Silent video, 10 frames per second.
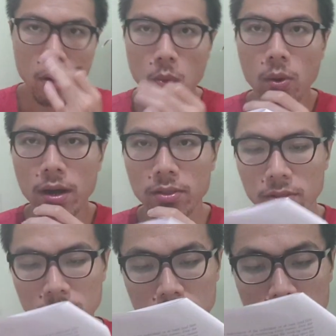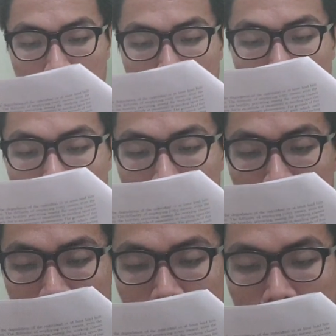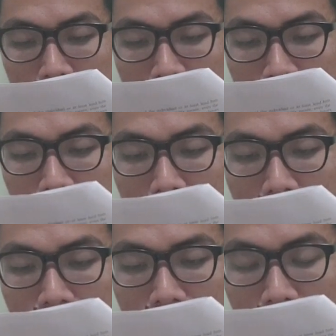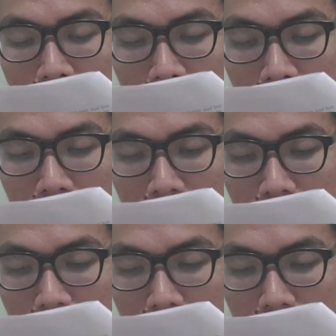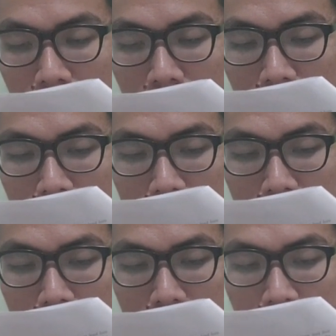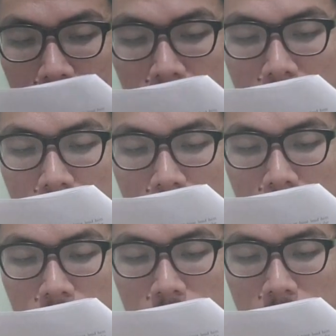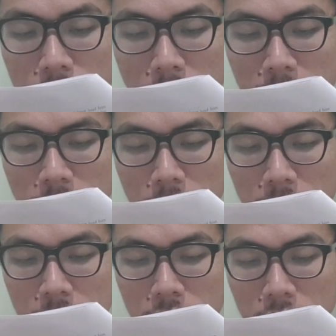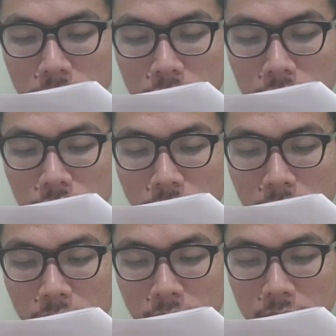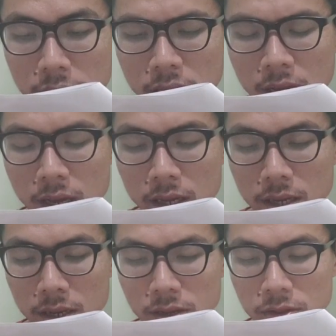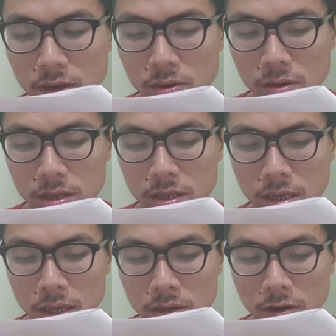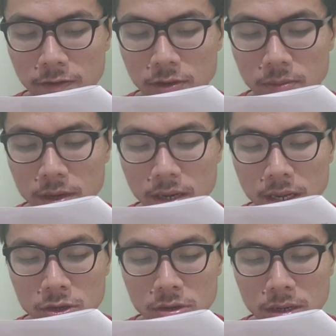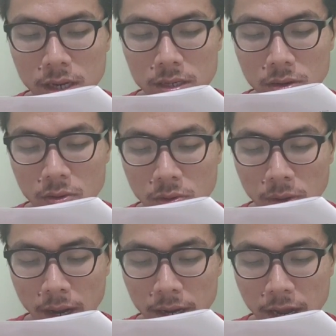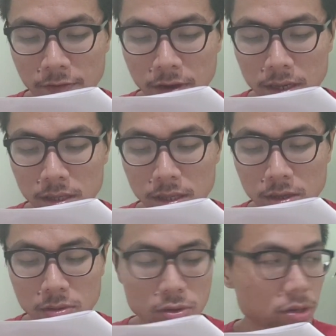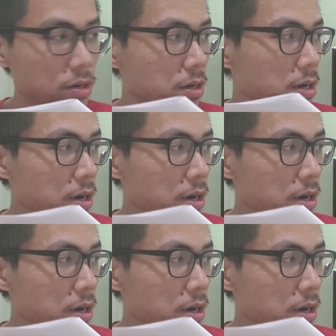What the little fellow hears at home does not tend to increase respect for his human surroundings. Here nothing good is said of human nature as a whole, and every institution,